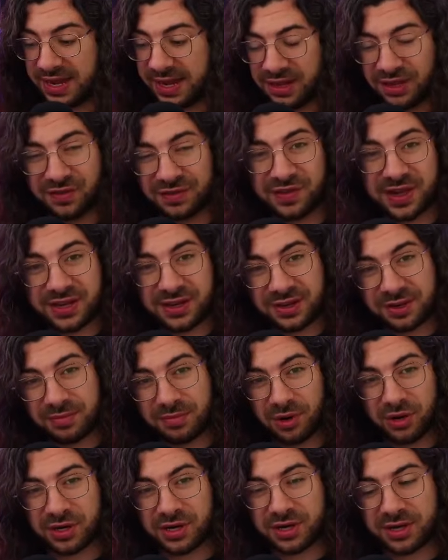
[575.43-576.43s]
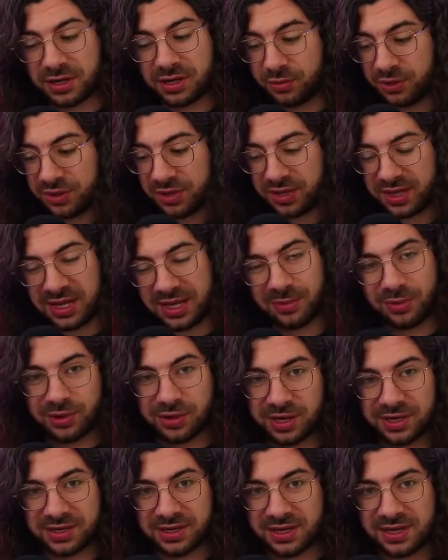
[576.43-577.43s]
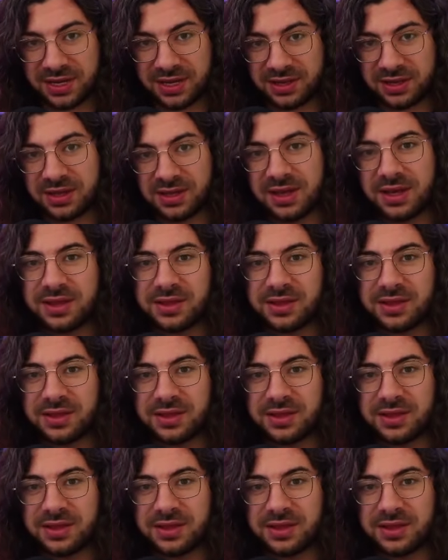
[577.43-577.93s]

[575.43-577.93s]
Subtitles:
elevated monitor with the keyboard underneath.